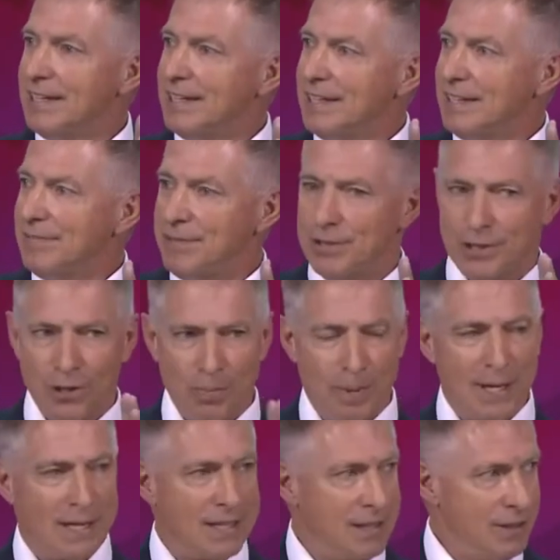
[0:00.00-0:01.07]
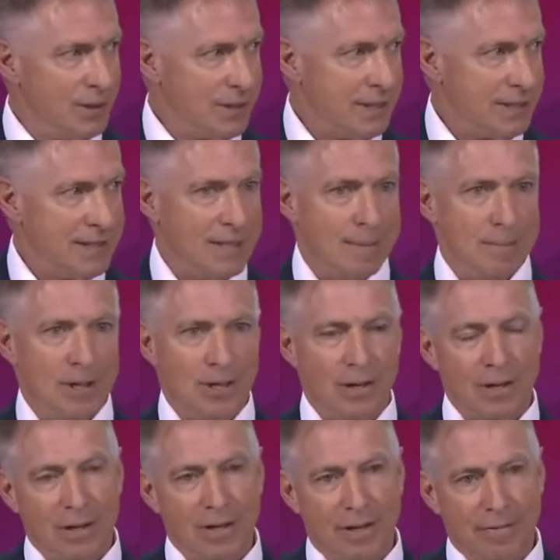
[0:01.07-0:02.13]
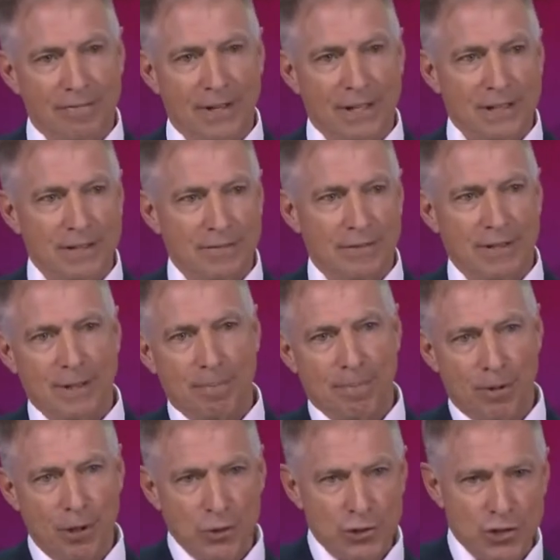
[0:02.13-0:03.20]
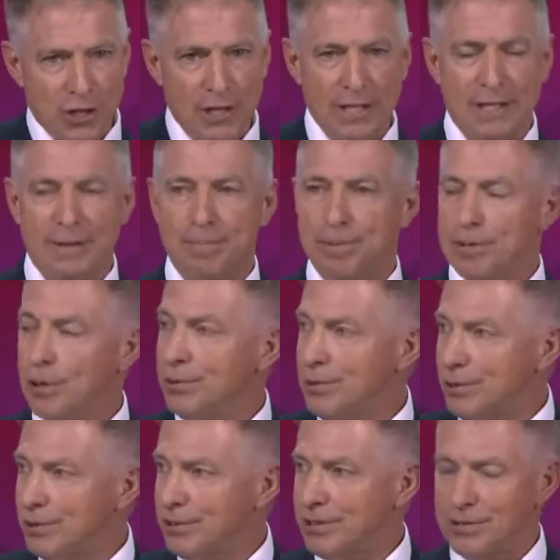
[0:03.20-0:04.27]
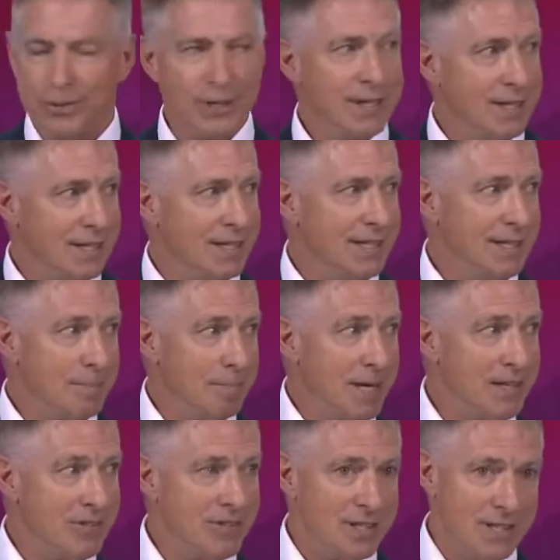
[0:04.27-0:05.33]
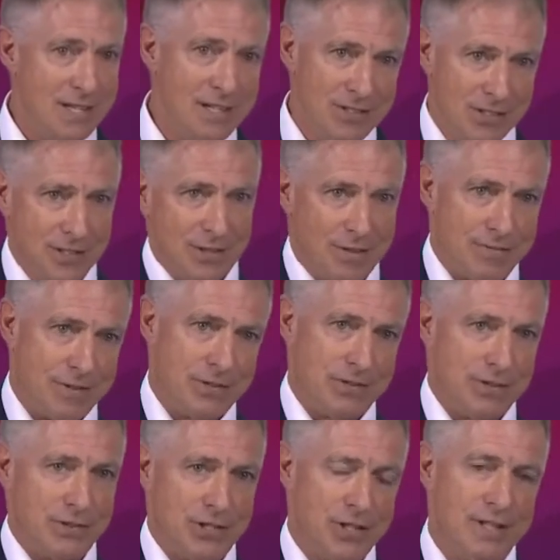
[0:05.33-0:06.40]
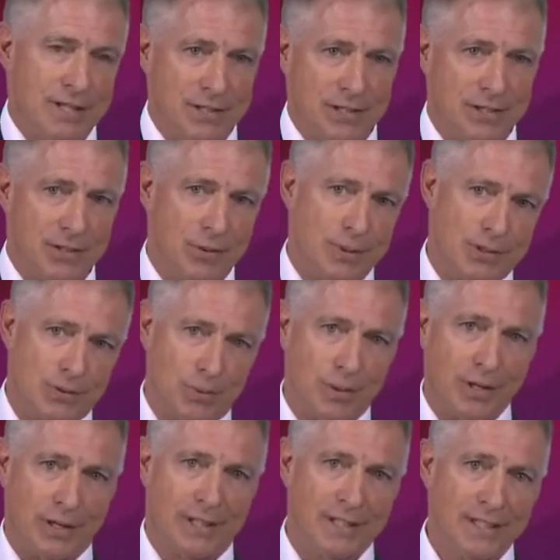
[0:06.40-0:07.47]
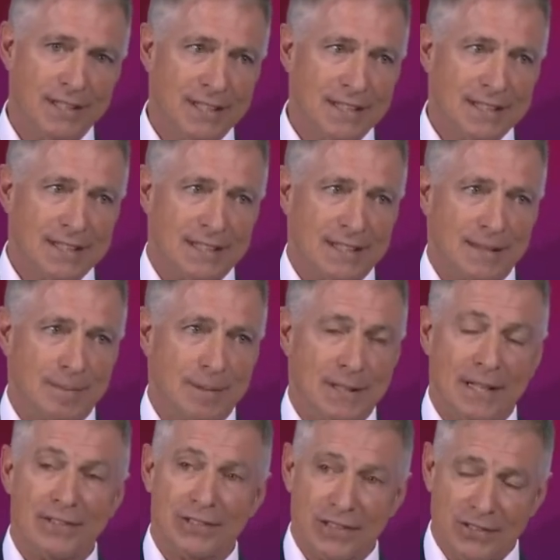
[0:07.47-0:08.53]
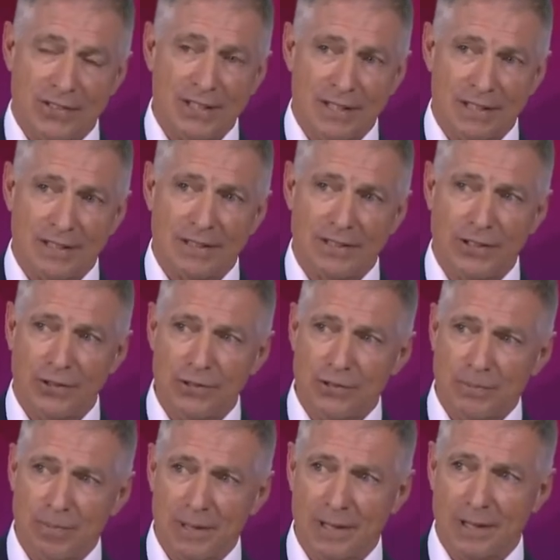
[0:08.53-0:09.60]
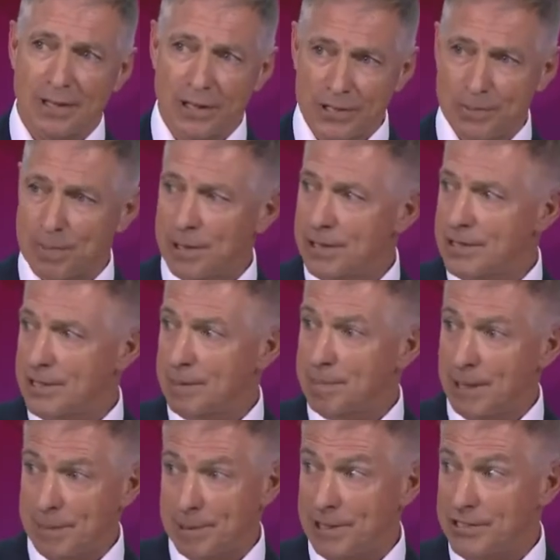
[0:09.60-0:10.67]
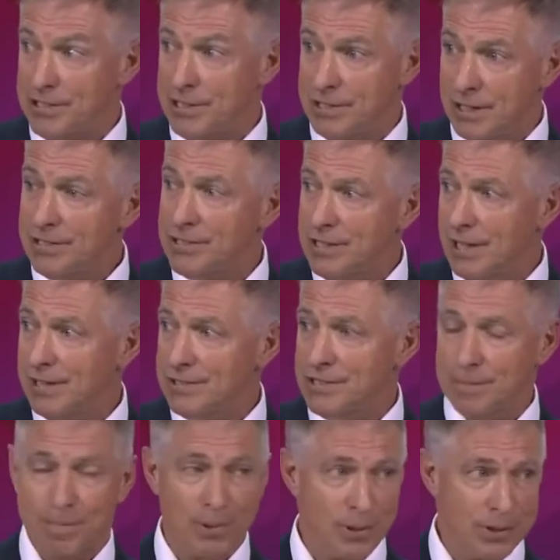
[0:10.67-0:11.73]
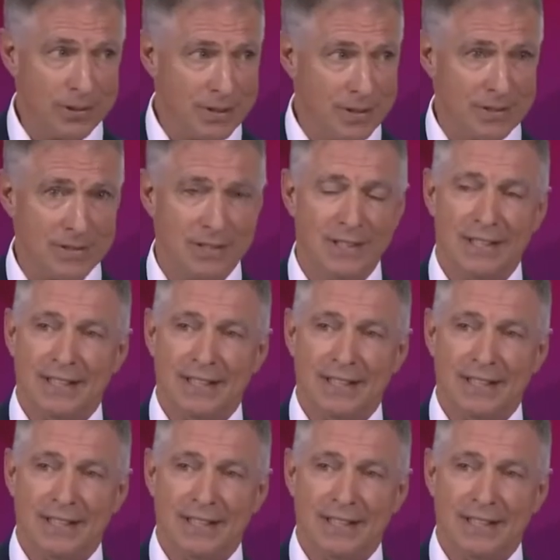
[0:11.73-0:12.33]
if you go back and look at them, are effectively pro-China, pro-North Korea, it makes it easier for China to do its work. But as I said, a large part of the population does not support this.